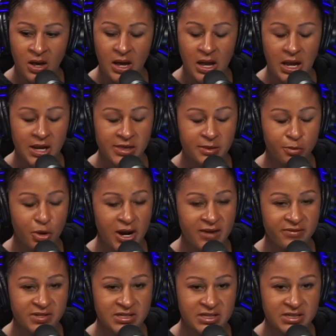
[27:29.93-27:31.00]
a lot of the
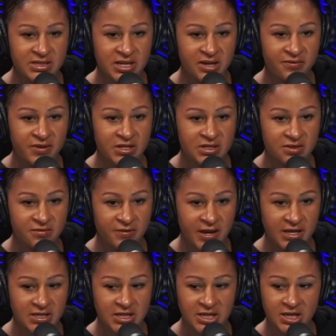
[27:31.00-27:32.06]
privacy stuff is
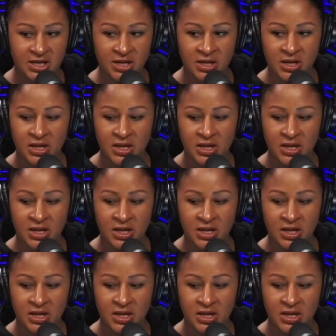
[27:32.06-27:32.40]
affecting